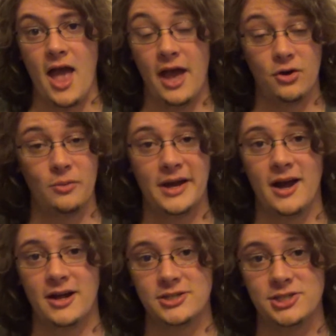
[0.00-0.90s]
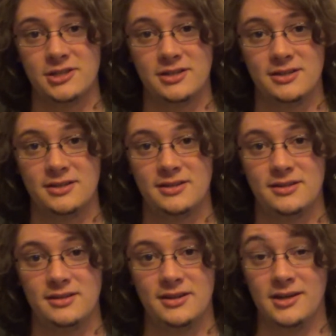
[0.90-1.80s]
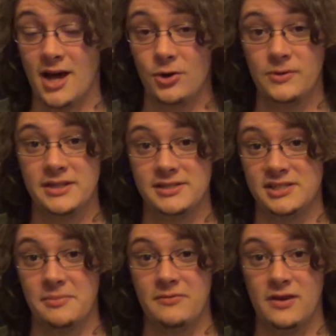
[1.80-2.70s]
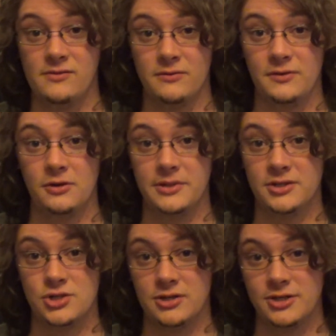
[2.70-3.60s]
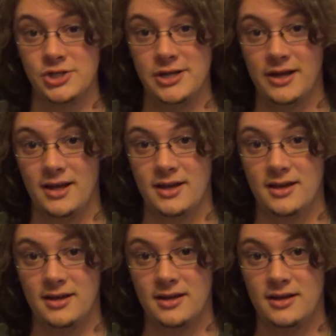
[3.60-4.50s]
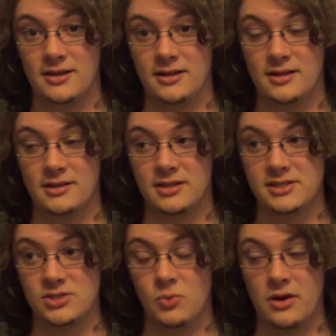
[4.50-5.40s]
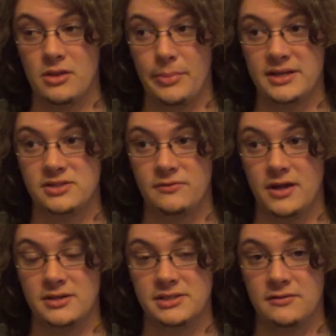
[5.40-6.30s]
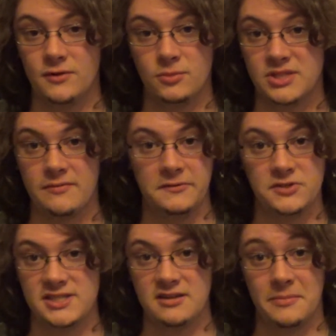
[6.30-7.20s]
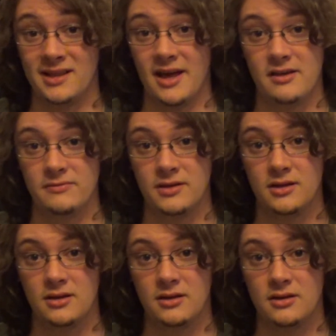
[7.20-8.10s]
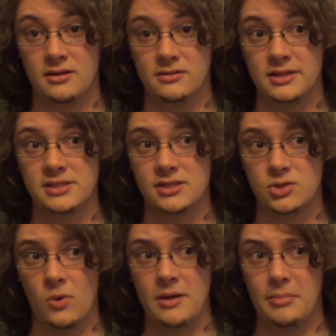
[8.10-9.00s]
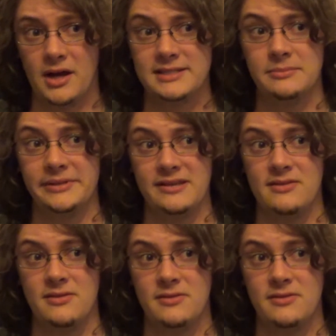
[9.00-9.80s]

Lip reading: And oh my gosh, not only is this my favorite film in the trilogy, this is one of the best fantasy films I've ever seen in my life. This is quite possibly